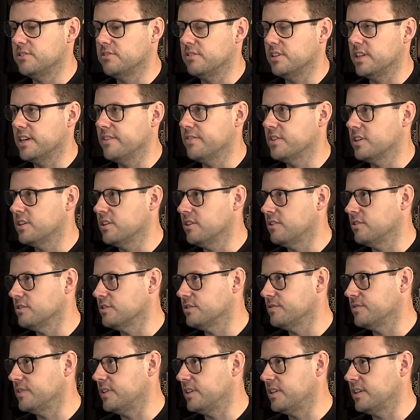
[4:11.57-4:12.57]
11 goals
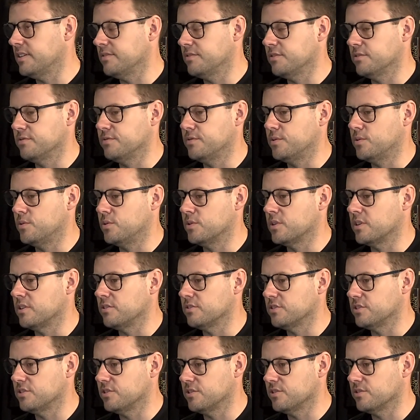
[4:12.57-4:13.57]
5 to 4
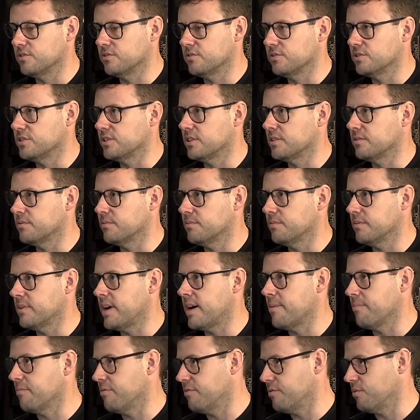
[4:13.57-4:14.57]
goals 2, so
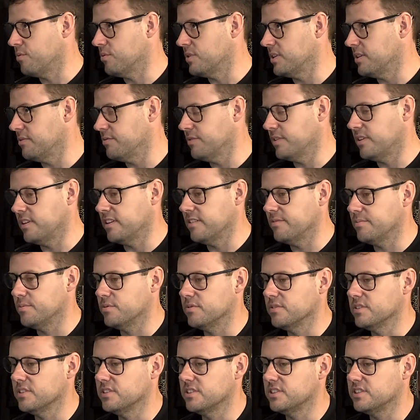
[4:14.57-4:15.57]
up 45
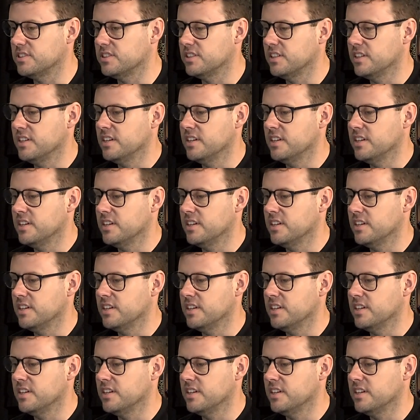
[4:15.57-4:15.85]
points.